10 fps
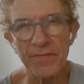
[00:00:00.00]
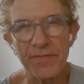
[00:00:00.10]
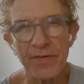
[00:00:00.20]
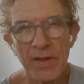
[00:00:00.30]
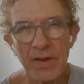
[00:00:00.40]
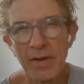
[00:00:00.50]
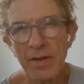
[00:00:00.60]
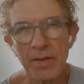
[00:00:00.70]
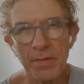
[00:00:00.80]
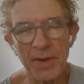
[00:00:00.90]
of
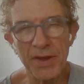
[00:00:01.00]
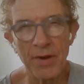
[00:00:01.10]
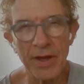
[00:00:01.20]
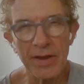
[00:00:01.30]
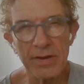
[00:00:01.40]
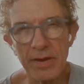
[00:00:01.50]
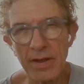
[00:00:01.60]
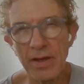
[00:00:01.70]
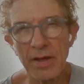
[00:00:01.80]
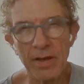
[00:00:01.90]
midnight,
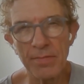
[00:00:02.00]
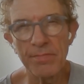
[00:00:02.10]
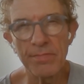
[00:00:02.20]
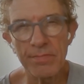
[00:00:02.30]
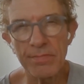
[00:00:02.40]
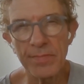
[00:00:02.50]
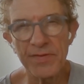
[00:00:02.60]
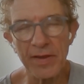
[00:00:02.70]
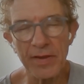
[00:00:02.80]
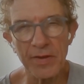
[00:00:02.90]

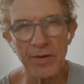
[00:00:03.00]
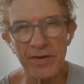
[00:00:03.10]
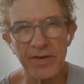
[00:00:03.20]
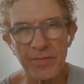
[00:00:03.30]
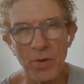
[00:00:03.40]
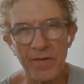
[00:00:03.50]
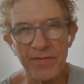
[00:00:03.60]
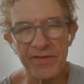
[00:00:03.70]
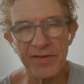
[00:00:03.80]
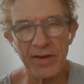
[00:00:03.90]
saying goodnight to his wife.
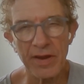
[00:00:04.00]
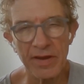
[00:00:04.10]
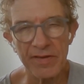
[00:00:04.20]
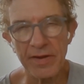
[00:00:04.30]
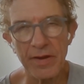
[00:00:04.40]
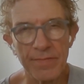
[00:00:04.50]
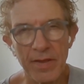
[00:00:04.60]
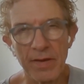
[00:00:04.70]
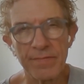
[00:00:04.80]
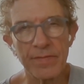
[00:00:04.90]
He said,
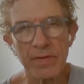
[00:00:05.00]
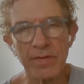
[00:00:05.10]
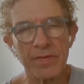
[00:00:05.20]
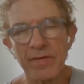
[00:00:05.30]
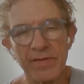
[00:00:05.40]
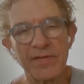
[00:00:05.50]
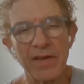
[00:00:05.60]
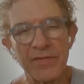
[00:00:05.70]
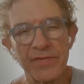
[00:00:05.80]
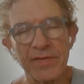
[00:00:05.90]
because he
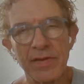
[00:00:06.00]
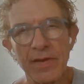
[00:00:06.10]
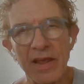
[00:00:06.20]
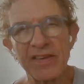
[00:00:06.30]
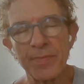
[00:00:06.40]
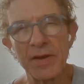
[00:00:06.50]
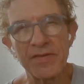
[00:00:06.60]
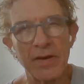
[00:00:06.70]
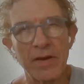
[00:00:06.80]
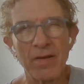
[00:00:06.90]
suffers eczema, he
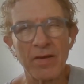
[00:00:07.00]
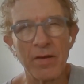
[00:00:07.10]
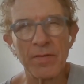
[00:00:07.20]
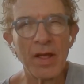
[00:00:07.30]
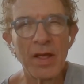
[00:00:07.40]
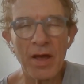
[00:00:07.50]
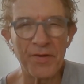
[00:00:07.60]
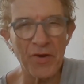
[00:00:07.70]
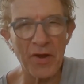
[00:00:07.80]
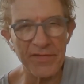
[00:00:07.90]
said, look,
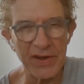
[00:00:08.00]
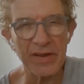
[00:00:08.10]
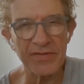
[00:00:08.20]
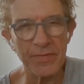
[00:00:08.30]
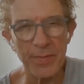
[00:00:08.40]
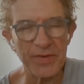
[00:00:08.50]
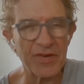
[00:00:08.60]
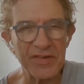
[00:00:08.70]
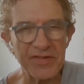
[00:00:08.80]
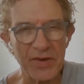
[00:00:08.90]
I'll drive you nuts with my
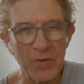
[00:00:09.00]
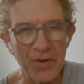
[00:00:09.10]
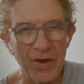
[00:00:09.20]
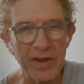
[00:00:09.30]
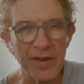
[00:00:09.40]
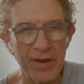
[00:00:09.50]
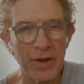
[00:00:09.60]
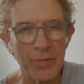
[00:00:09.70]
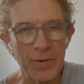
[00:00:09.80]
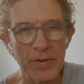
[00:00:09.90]
scratching all night. I
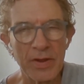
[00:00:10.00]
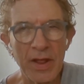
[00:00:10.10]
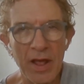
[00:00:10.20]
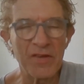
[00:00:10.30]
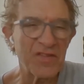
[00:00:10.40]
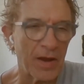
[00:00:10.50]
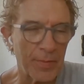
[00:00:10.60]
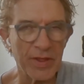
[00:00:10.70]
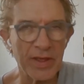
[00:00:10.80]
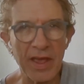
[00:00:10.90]
know I will. I'll sleep
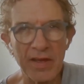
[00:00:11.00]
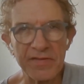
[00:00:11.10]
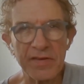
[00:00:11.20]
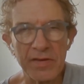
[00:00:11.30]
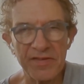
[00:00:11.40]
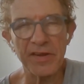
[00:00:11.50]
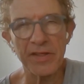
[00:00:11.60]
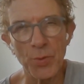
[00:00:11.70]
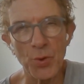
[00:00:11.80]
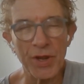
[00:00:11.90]
on the couch. See you in
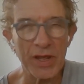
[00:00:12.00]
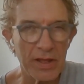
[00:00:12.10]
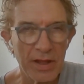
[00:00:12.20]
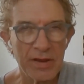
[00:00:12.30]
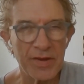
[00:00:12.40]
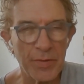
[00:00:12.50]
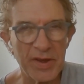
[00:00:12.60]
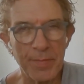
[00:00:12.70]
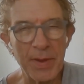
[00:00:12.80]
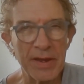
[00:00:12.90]
the morning. She went
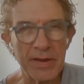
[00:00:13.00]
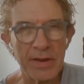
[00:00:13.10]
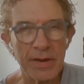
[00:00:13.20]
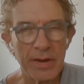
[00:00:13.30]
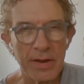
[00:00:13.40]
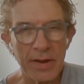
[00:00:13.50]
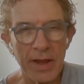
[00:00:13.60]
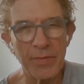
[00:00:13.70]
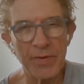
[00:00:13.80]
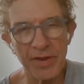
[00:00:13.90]
to bed.
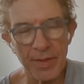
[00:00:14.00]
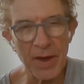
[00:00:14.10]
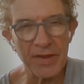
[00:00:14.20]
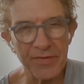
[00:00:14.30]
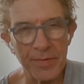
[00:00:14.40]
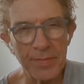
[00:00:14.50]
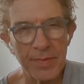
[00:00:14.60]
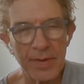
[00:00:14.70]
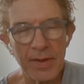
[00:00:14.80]
He went to the bathroom.